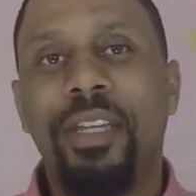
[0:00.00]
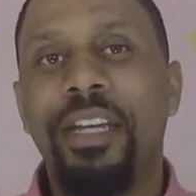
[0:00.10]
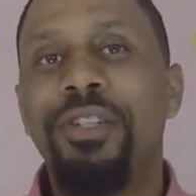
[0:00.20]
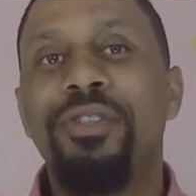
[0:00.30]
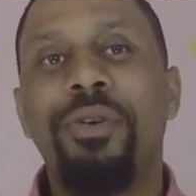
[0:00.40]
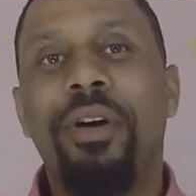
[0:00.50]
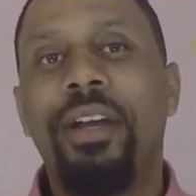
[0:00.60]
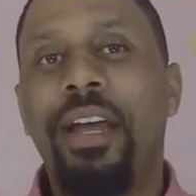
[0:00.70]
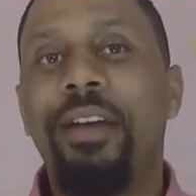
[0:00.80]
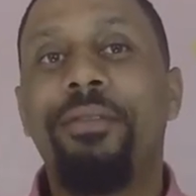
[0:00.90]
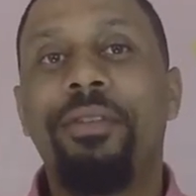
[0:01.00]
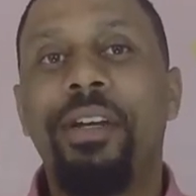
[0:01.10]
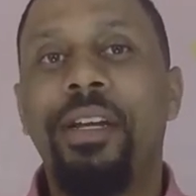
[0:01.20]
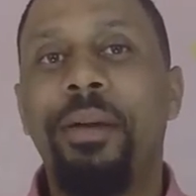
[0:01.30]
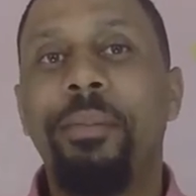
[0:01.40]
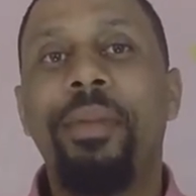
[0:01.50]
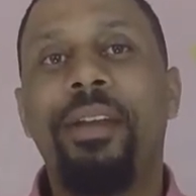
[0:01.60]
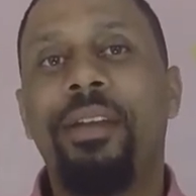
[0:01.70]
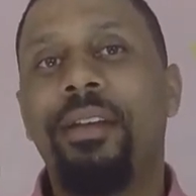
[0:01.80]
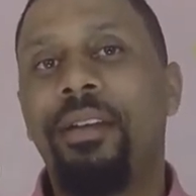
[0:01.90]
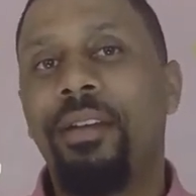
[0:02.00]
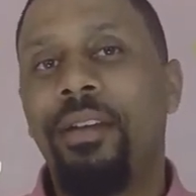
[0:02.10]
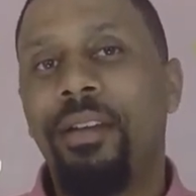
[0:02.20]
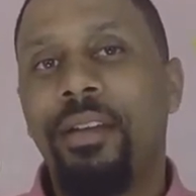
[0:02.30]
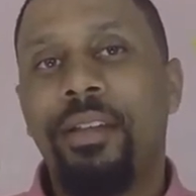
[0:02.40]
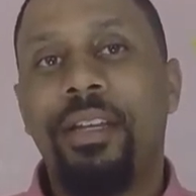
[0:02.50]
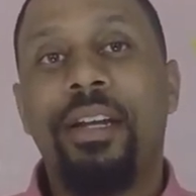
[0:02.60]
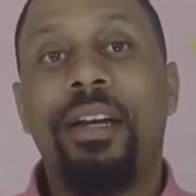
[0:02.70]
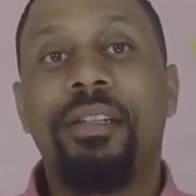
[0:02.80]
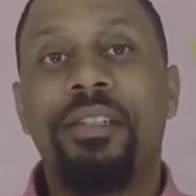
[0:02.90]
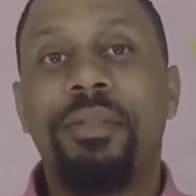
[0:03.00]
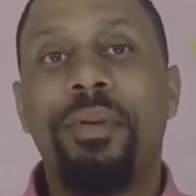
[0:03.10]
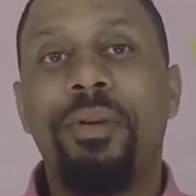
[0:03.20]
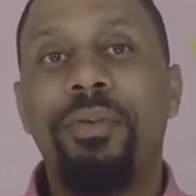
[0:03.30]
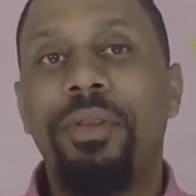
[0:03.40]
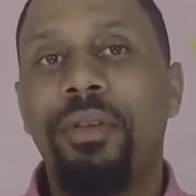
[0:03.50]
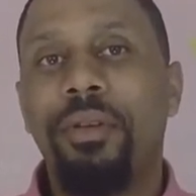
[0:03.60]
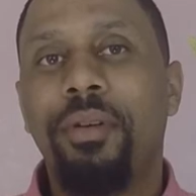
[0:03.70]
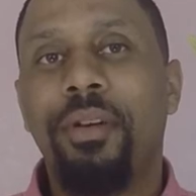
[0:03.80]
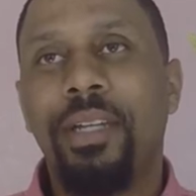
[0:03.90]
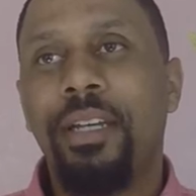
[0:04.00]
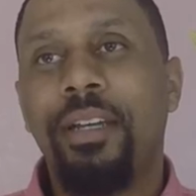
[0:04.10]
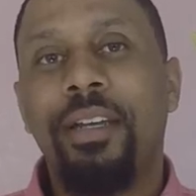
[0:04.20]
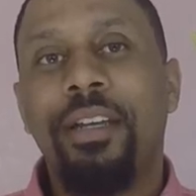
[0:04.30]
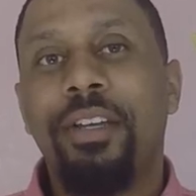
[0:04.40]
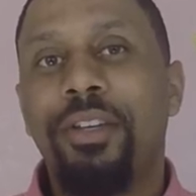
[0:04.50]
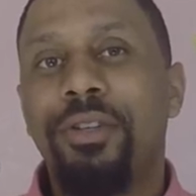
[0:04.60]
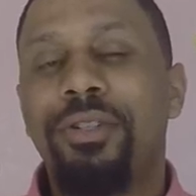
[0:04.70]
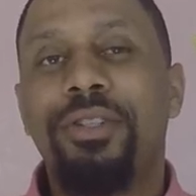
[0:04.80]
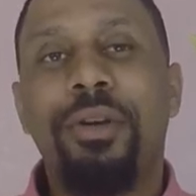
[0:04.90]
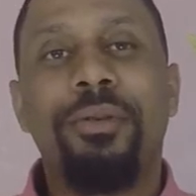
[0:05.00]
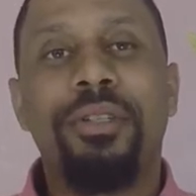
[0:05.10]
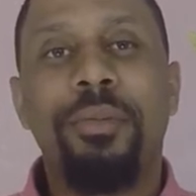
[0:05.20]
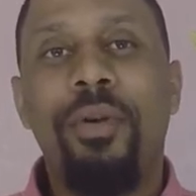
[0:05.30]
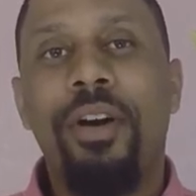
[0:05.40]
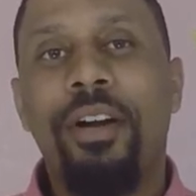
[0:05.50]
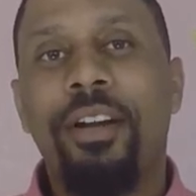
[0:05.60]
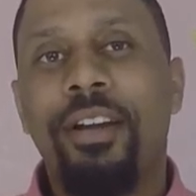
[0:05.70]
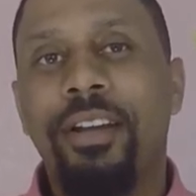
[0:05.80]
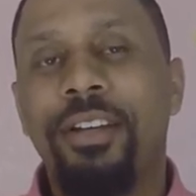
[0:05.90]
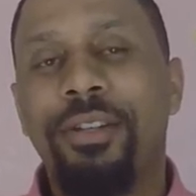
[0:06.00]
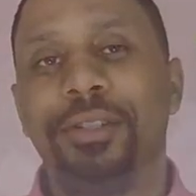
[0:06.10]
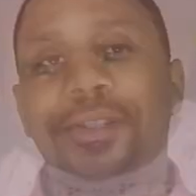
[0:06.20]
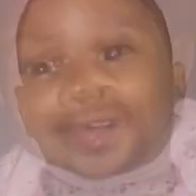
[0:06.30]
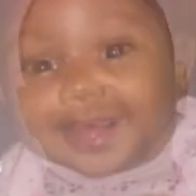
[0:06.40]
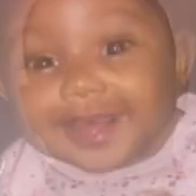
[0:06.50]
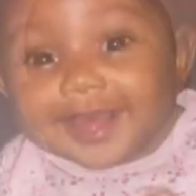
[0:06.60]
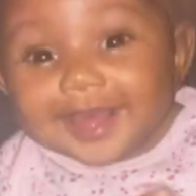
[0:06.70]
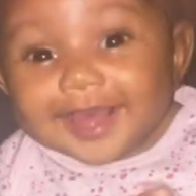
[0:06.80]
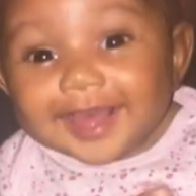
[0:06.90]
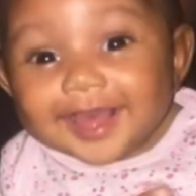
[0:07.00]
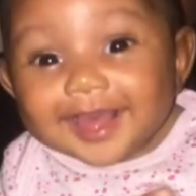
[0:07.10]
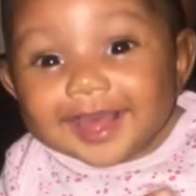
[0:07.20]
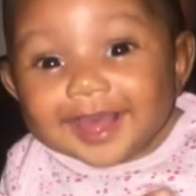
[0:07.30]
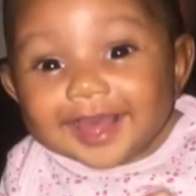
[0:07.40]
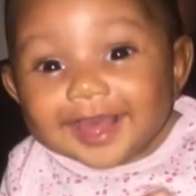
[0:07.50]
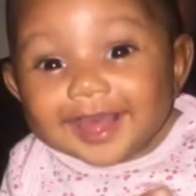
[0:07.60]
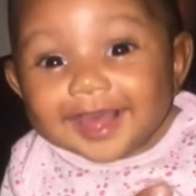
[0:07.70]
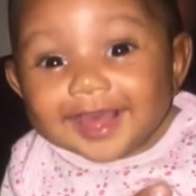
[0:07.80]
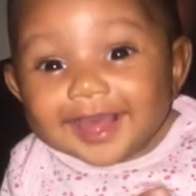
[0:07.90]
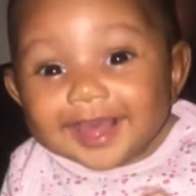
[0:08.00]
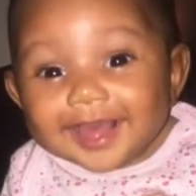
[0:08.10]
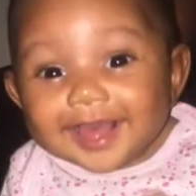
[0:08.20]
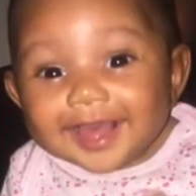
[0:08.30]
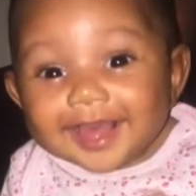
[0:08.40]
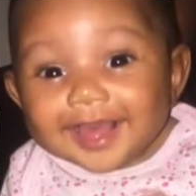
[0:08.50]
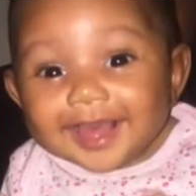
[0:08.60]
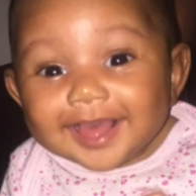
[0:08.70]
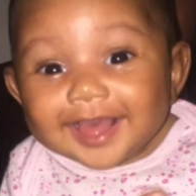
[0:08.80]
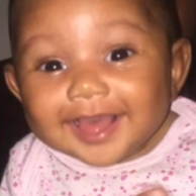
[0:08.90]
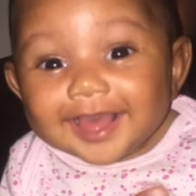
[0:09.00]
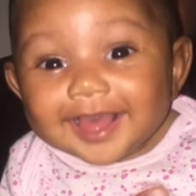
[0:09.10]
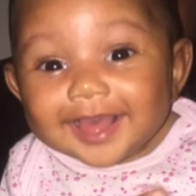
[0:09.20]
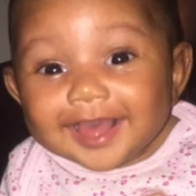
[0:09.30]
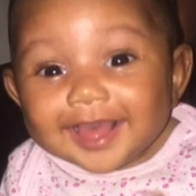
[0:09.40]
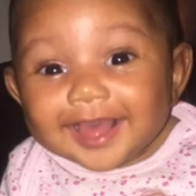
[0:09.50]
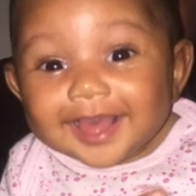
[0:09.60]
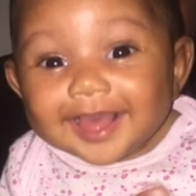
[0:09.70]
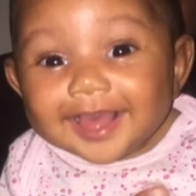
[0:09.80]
enjoyed every minute that I got to spend with you. You're so smart, you're so beautiful, and you're always happy, and